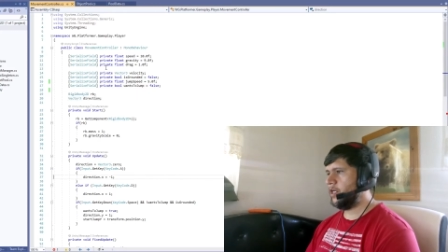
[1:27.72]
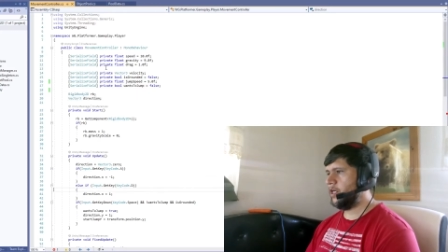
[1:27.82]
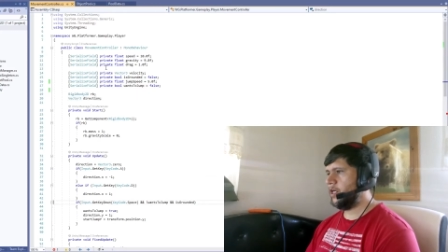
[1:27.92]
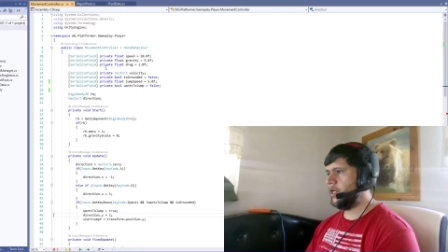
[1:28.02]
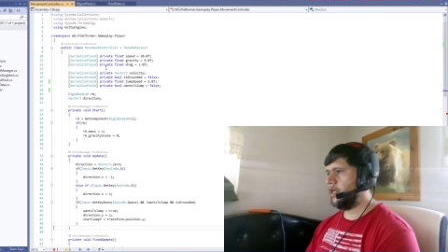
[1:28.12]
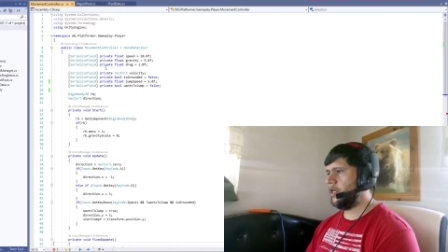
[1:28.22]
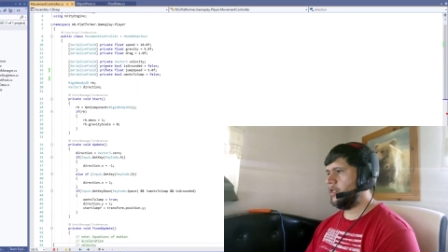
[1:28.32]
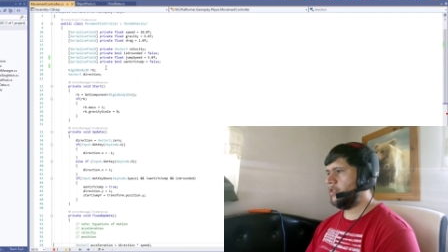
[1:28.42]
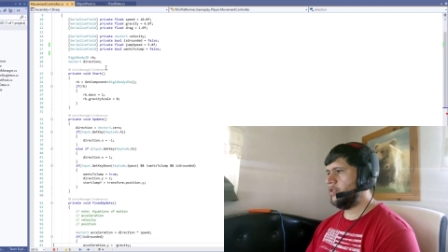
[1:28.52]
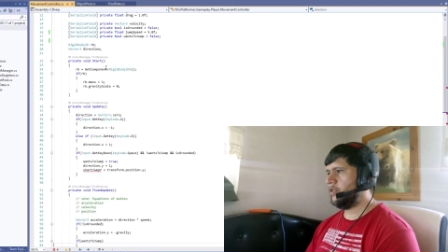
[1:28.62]

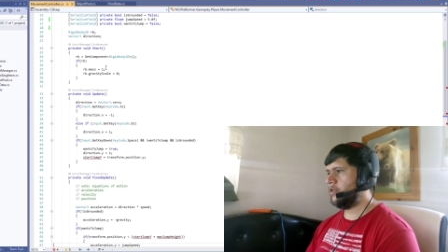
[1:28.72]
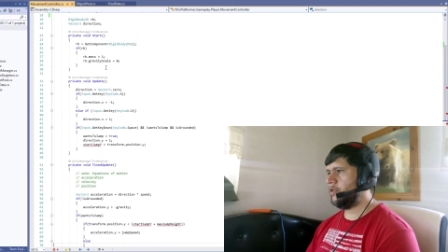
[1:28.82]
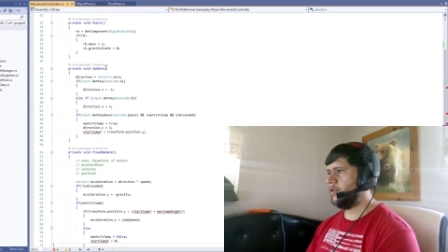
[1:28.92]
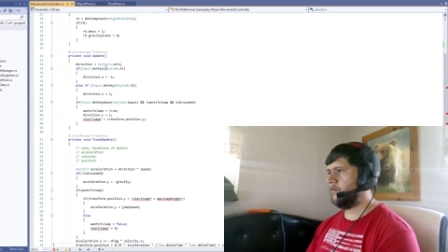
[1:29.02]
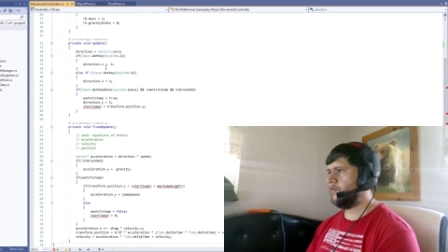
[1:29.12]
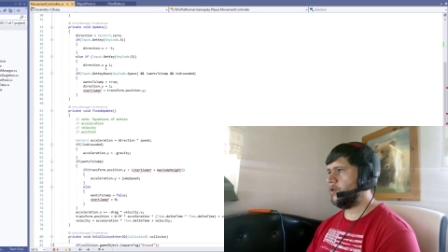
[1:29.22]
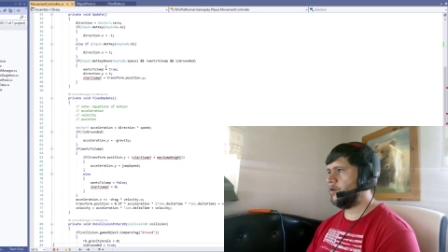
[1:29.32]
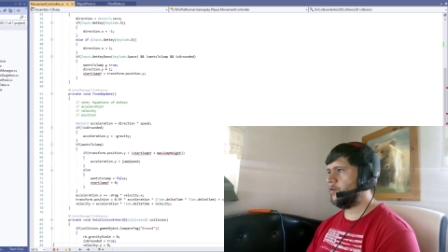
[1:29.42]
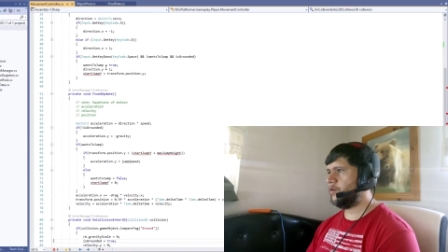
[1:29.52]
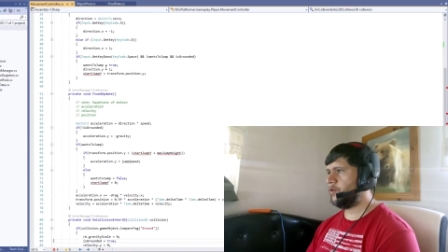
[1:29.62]
And if we
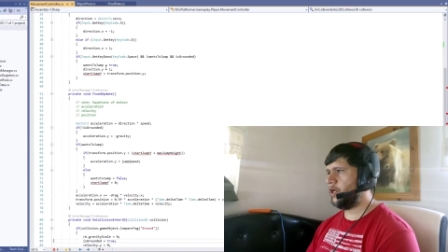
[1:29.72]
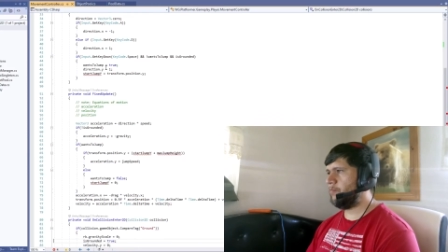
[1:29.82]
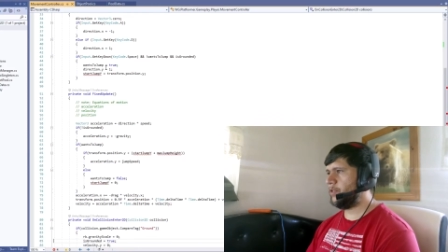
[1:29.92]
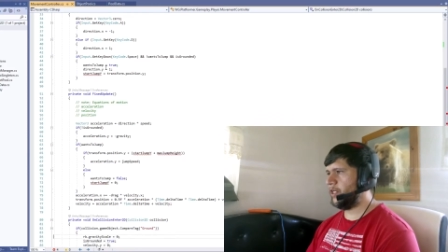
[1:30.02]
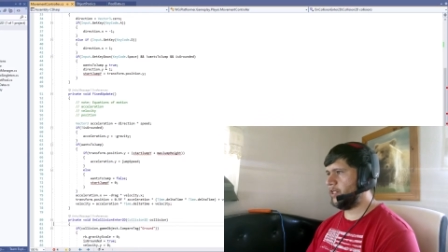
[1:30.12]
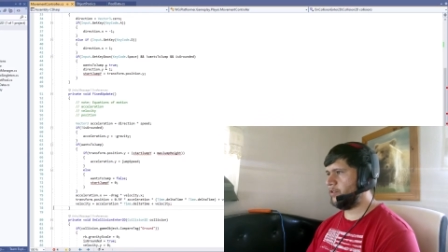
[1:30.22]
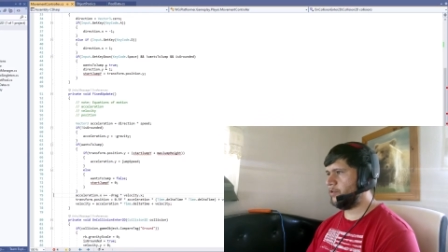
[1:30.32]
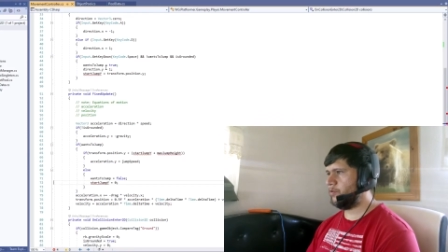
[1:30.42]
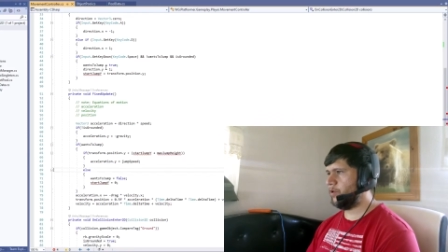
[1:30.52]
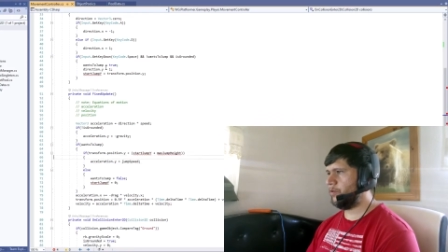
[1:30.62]
go into
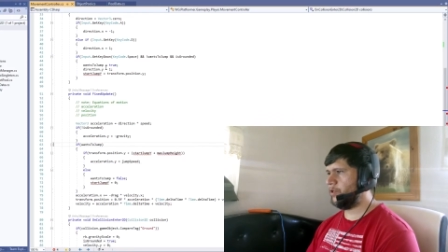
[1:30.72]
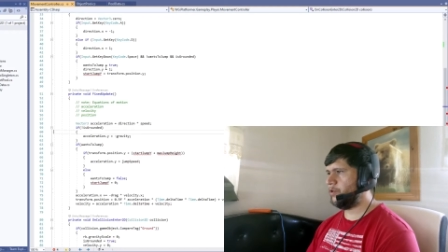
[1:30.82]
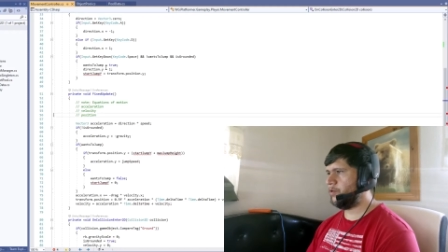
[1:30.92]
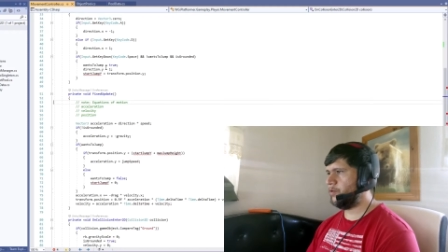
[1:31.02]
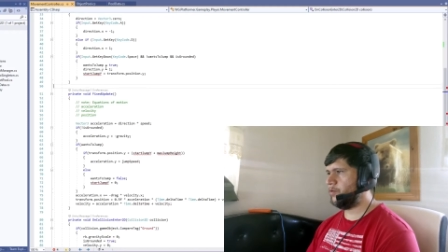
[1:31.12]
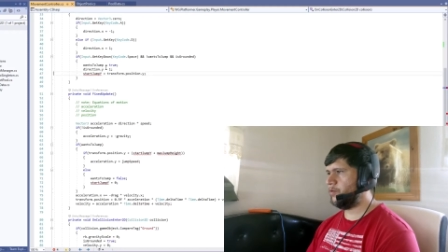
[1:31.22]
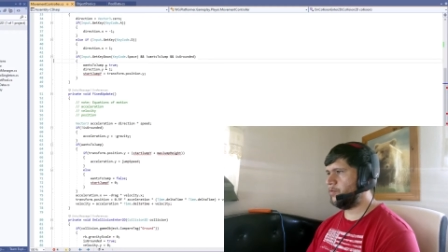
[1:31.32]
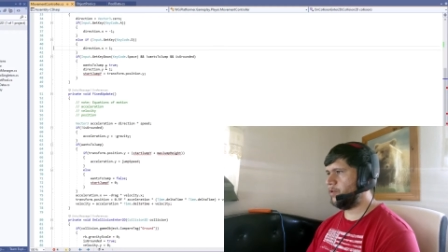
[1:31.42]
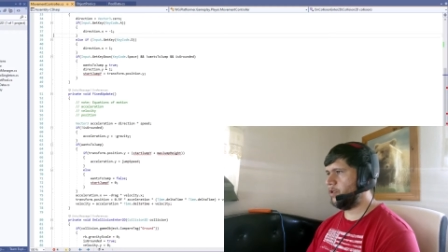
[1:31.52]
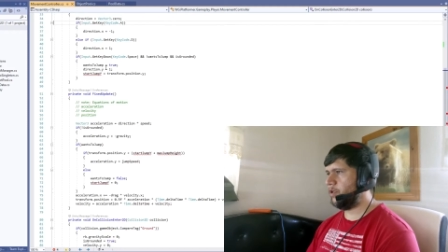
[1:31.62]
update where we do
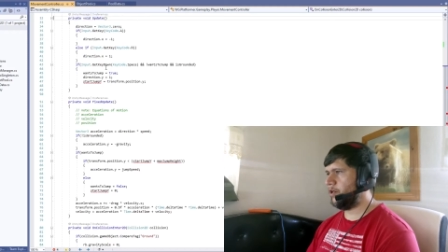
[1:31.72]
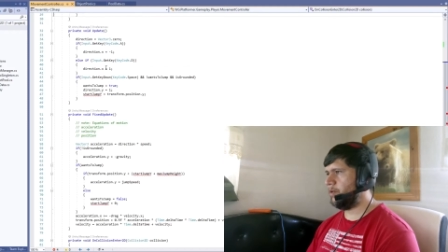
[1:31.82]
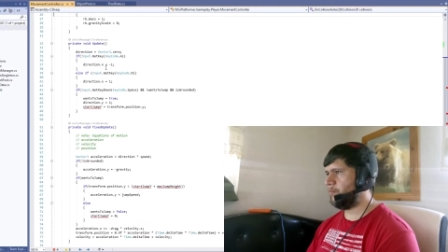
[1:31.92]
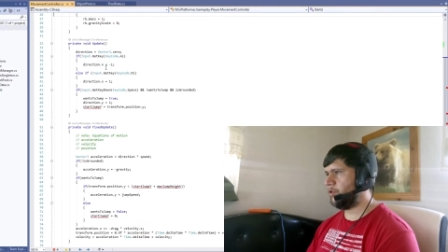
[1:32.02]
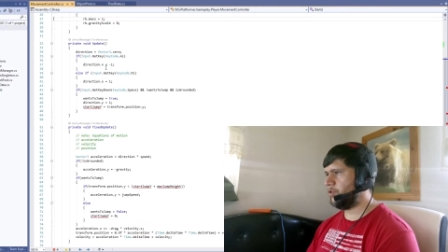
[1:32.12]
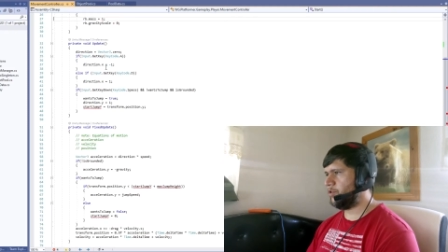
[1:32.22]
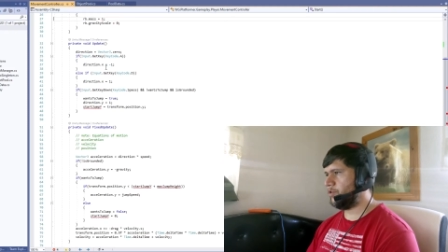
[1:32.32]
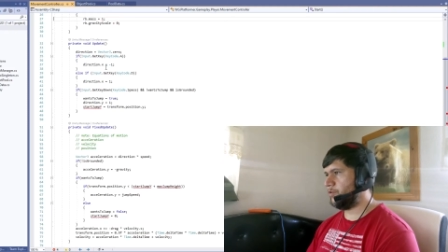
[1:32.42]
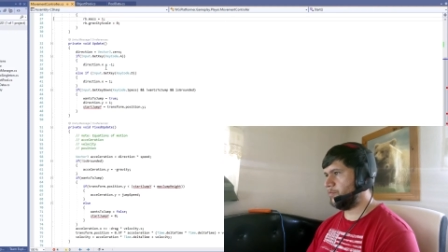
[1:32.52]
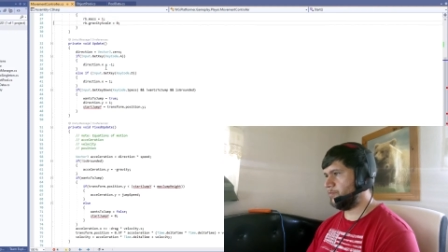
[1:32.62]
our inputs,